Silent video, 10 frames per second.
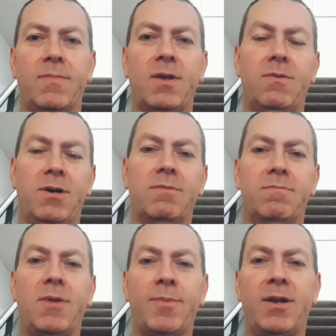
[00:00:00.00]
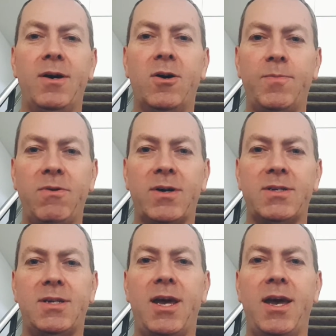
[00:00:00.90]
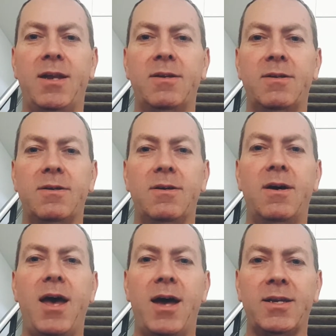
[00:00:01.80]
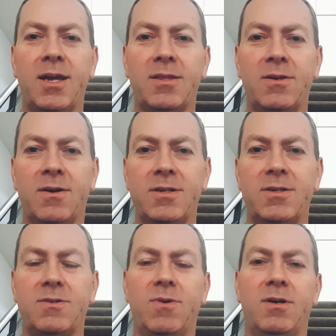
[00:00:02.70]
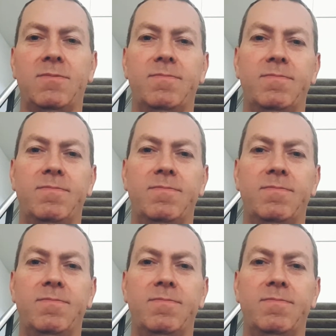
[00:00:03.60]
Well, I'm going to help you understand how to get the knowledge as well.